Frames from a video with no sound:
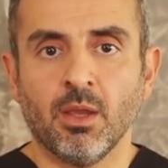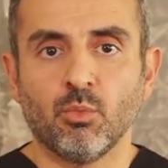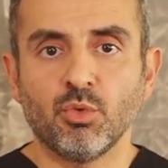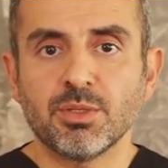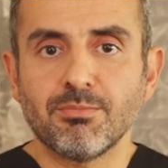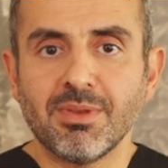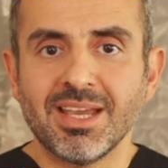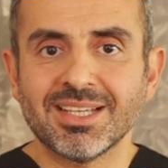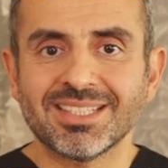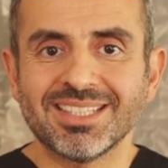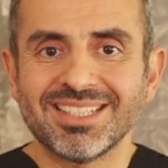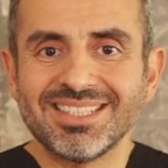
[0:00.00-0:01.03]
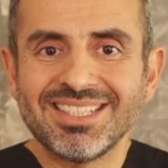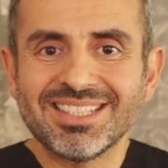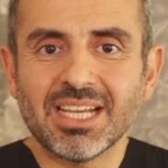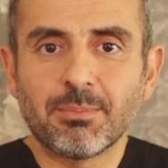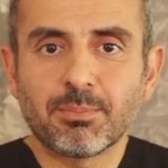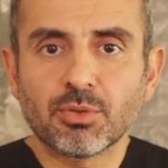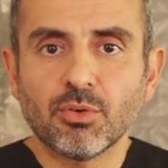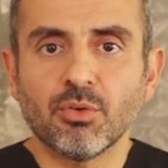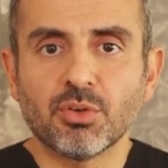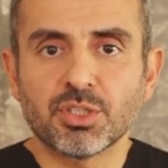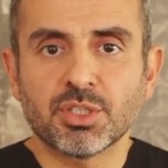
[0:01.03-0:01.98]
which makes this
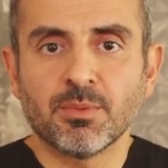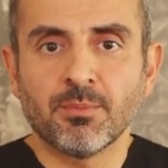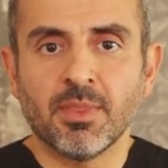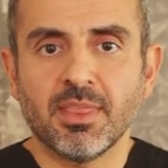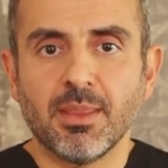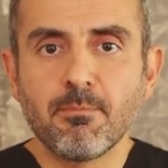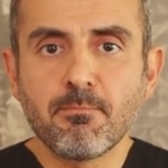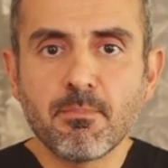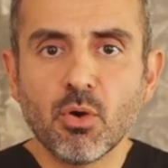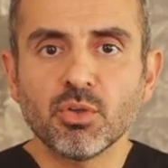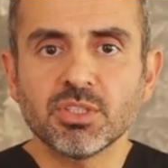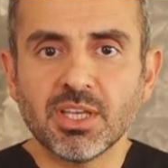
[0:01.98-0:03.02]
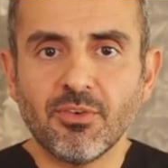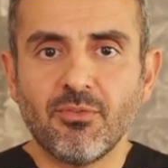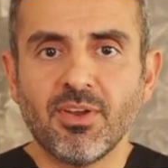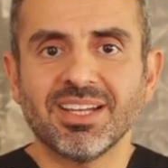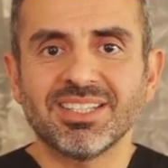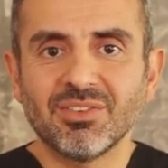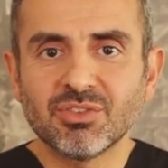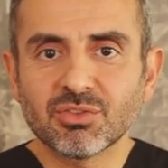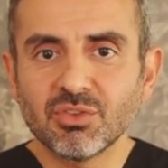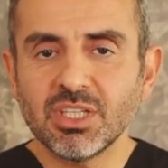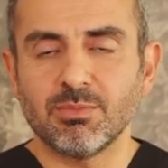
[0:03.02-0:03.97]
approach the most effective
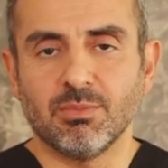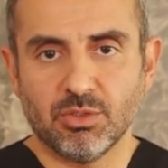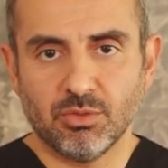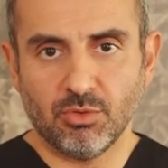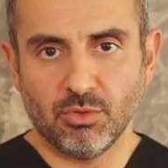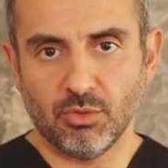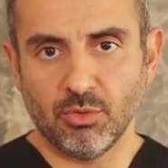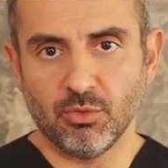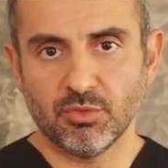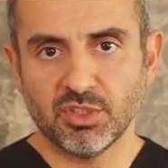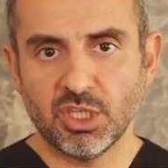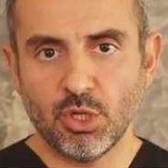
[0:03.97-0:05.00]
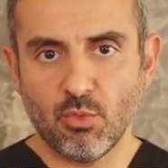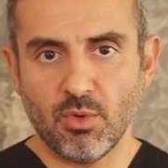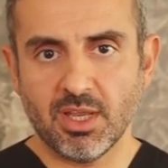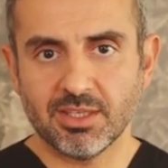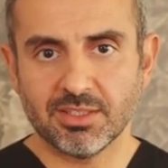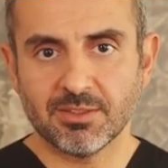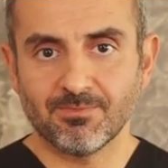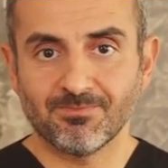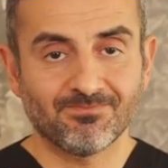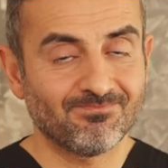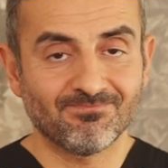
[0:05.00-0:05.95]
treatment of TOS
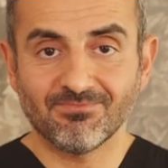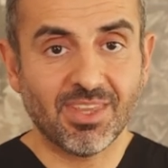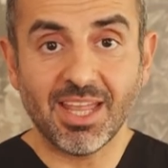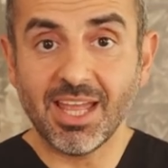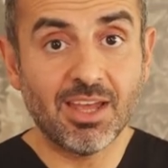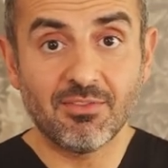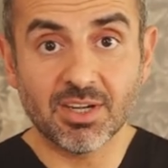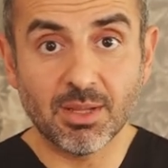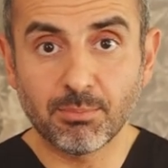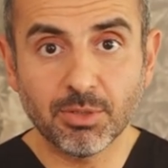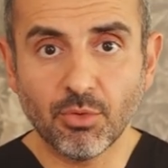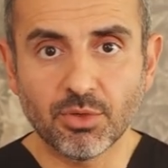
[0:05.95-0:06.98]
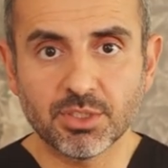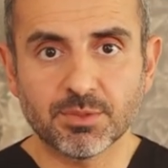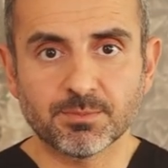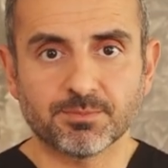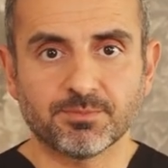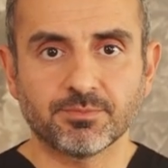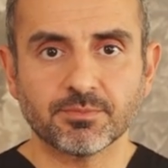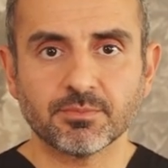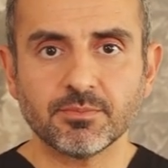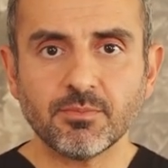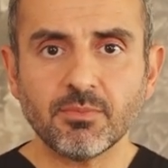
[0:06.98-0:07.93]
ever employed.
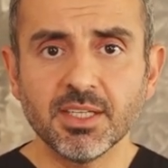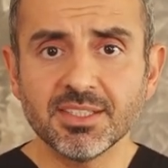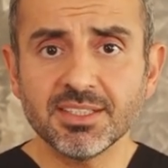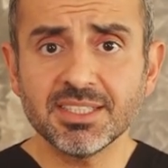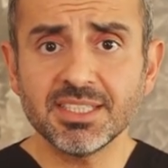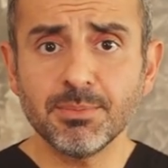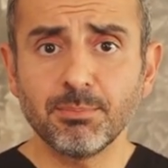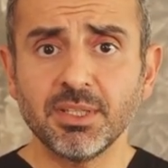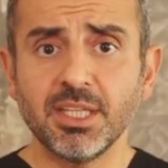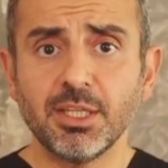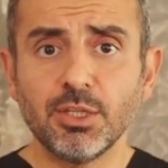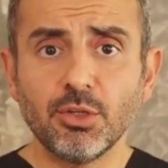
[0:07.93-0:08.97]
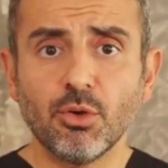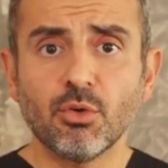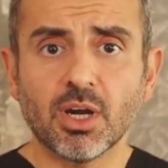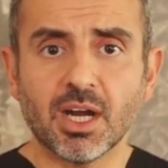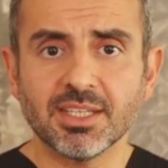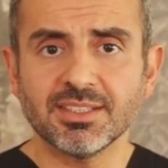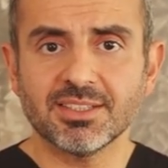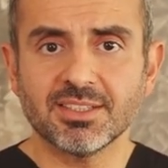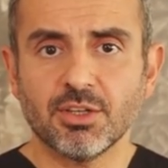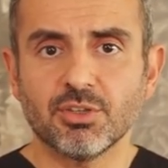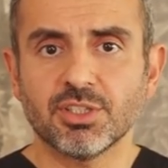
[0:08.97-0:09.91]
There is simply no other
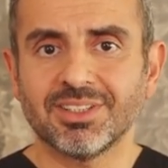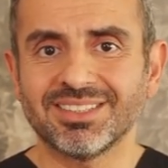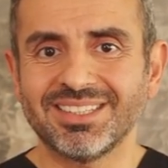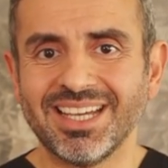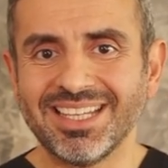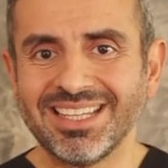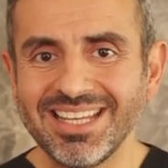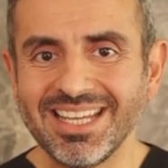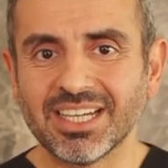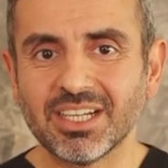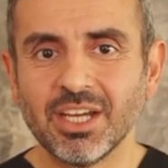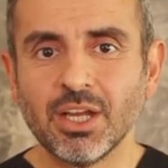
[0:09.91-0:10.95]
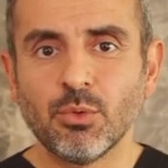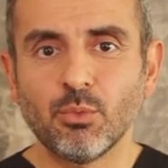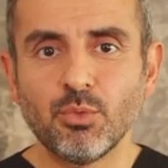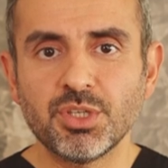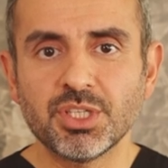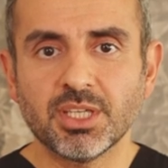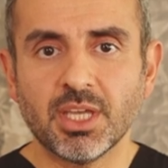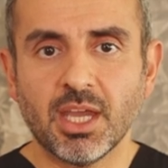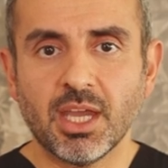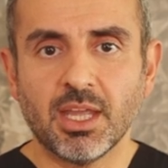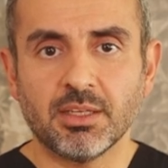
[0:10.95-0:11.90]
surgical technique which
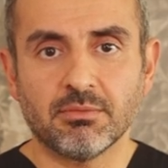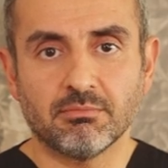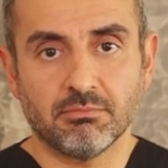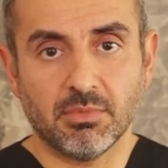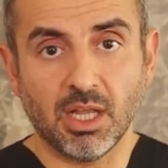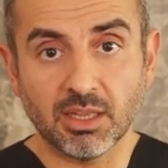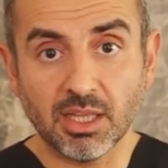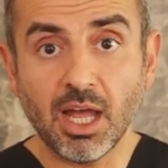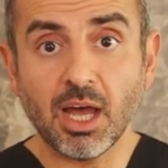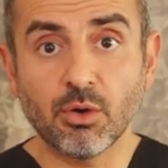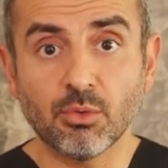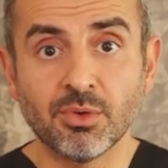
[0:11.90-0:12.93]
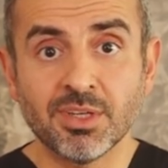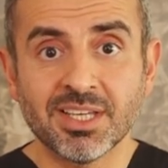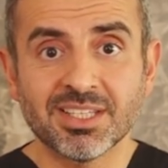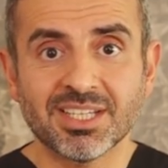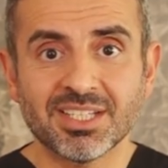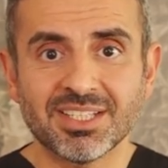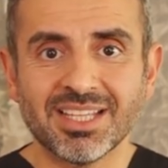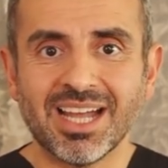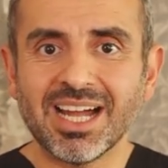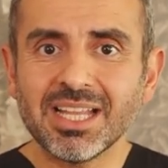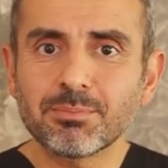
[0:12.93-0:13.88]
can allow such
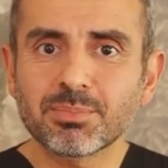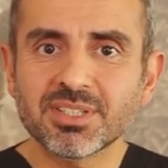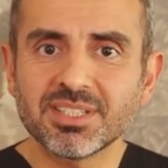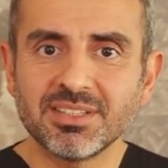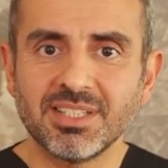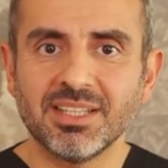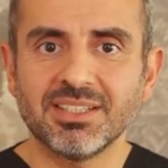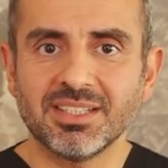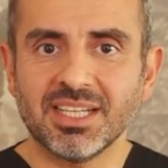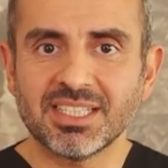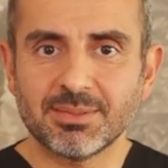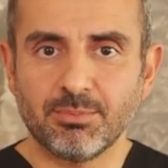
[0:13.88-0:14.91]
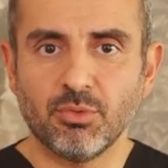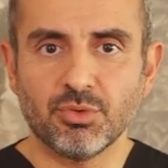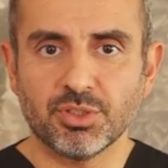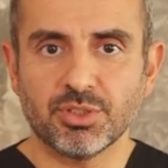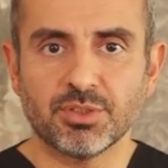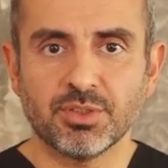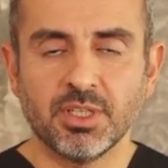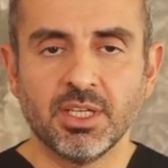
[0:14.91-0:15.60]
an unprecedented exposure.